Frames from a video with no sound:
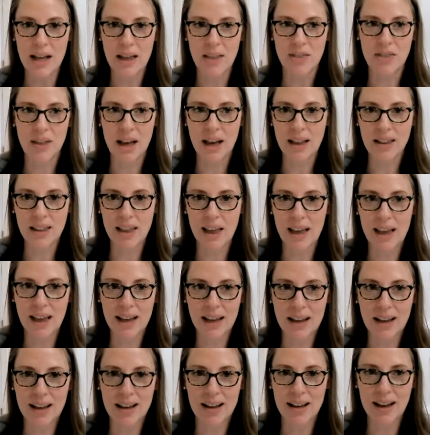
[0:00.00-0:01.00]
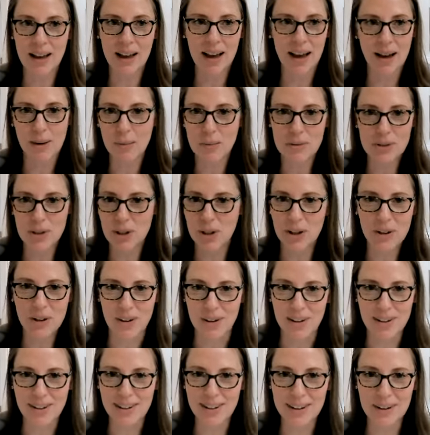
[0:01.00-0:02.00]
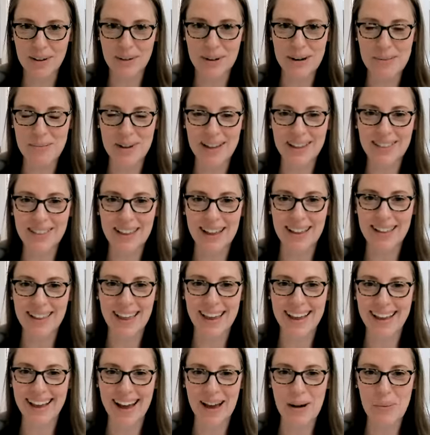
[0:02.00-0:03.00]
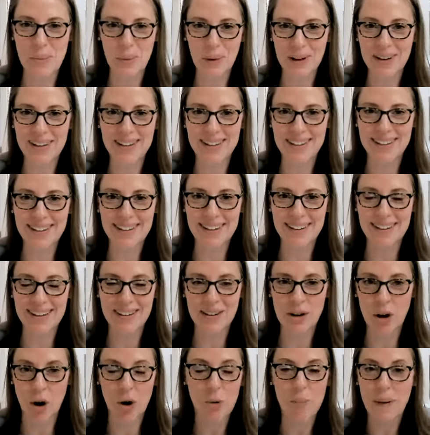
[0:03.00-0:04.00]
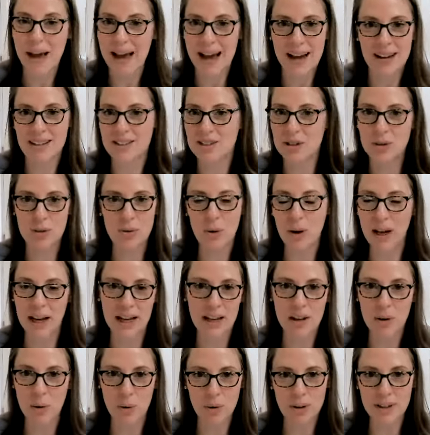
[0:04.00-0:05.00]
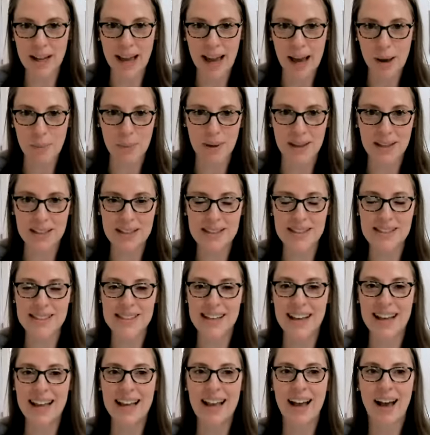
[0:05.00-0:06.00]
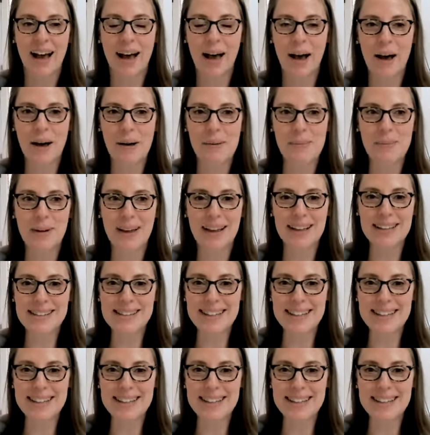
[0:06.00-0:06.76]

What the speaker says: that like I was cured. You know what I mean? That like I wouldn't go back to any old habits. It's,